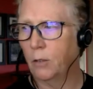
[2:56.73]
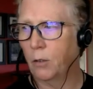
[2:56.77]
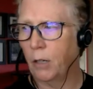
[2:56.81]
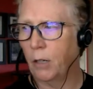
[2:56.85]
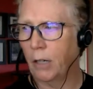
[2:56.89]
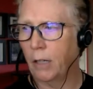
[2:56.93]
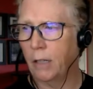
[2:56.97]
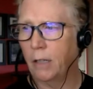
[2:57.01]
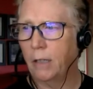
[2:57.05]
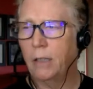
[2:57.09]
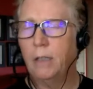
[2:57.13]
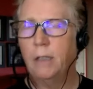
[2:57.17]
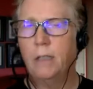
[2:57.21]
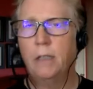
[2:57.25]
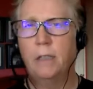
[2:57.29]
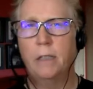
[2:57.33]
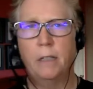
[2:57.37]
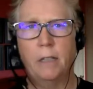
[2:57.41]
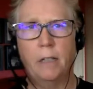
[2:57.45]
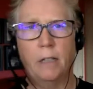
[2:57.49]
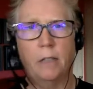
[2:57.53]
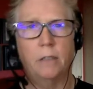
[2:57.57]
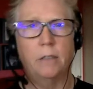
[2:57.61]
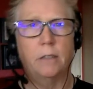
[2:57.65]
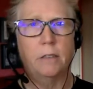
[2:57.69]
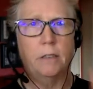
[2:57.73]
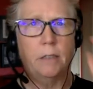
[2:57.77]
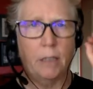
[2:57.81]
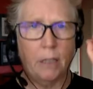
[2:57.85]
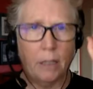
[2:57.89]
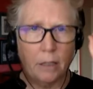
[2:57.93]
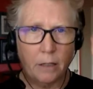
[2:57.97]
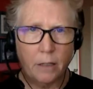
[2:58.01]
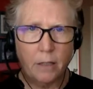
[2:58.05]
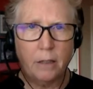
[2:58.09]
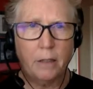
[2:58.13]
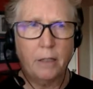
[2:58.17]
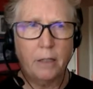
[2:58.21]
Okay. Now, the
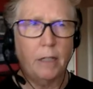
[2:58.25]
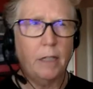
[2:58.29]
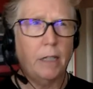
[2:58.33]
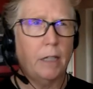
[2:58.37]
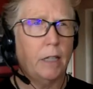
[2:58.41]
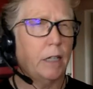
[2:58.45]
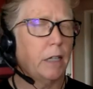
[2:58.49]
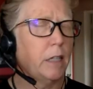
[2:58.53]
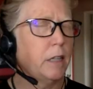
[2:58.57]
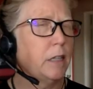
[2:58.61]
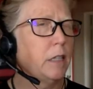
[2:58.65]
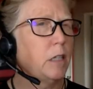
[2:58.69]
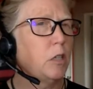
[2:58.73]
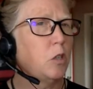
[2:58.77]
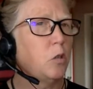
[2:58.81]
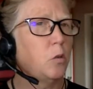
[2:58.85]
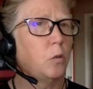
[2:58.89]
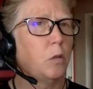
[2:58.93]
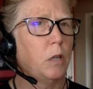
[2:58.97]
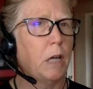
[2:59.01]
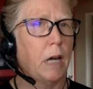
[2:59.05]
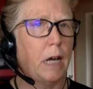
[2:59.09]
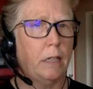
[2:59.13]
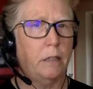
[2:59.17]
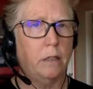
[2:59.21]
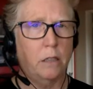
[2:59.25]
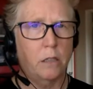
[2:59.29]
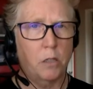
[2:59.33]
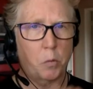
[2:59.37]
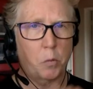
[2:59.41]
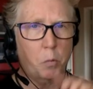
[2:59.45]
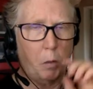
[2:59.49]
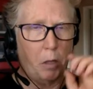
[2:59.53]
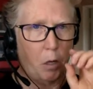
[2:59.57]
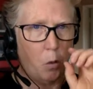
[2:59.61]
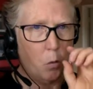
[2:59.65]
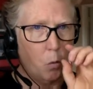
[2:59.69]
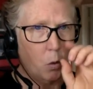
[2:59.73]
other thing, and I think you got this,
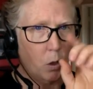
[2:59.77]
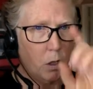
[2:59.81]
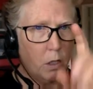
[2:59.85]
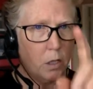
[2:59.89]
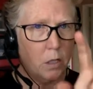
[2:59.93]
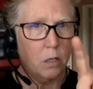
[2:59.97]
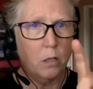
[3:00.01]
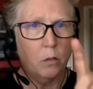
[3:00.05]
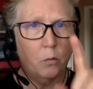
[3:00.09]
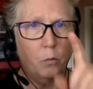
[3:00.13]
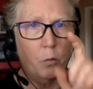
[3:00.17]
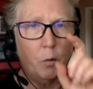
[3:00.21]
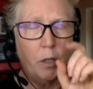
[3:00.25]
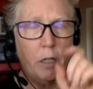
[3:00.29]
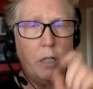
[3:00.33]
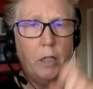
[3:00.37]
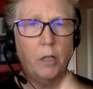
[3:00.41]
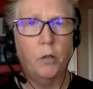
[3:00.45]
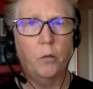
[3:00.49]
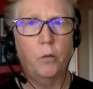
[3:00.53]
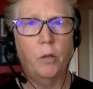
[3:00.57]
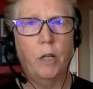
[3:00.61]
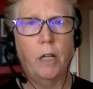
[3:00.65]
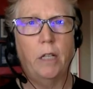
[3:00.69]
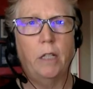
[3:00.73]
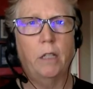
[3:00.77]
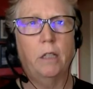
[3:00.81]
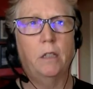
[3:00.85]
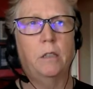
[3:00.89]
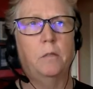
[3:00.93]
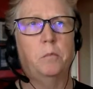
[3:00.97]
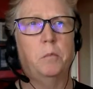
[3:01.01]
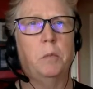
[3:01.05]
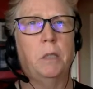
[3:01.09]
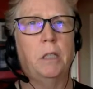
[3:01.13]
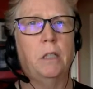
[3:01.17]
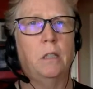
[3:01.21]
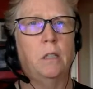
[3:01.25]
but I want to reiterate it
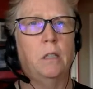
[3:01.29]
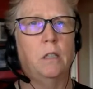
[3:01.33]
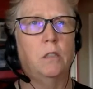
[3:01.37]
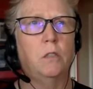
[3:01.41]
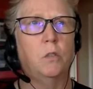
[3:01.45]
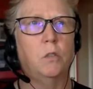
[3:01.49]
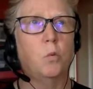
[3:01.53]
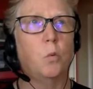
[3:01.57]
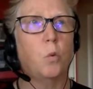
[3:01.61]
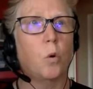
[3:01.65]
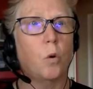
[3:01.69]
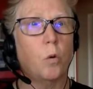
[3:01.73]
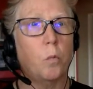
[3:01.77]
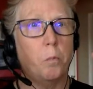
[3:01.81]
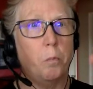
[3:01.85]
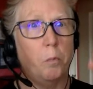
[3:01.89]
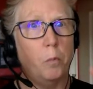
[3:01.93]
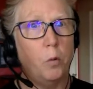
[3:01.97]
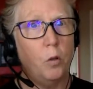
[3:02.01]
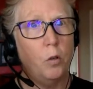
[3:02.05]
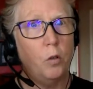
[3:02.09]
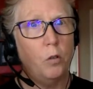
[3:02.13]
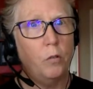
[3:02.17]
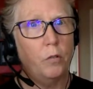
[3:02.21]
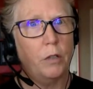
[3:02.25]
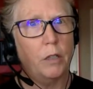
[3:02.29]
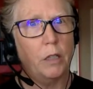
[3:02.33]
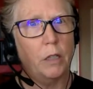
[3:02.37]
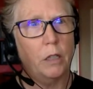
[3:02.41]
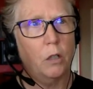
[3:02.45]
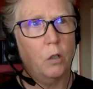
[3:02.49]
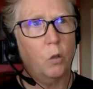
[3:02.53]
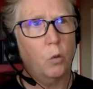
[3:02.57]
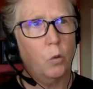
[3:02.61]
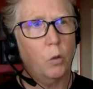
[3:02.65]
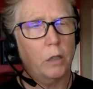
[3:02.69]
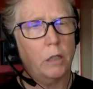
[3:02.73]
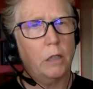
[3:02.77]
because we're moving
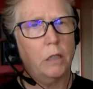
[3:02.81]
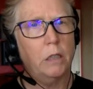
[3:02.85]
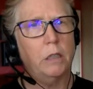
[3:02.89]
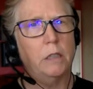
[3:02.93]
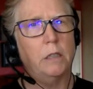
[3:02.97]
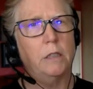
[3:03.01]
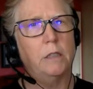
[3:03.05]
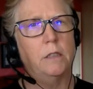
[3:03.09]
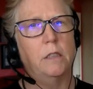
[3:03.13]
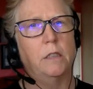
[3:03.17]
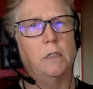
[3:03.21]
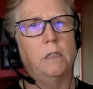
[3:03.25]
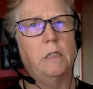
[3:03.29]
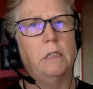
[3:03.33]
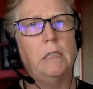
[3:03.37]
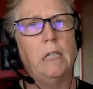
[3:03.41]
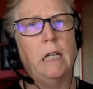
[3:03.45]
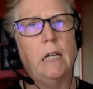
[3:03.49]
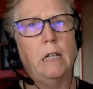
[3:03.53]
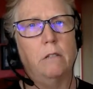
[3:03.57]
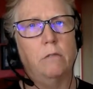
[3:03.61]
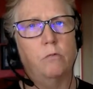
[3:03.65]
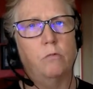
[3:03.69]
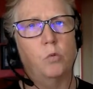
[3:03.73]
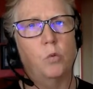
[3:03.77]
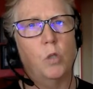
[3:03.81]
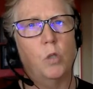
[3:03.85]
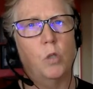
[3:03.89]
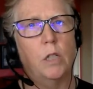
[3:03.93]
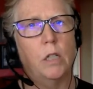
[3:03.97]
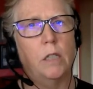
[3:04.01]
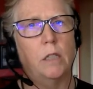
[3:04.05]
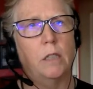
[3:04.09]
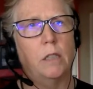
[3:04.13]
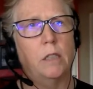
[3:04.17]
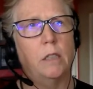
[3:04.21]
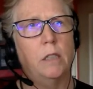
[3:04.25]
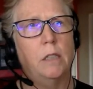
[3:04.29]
quickly to Dev 1.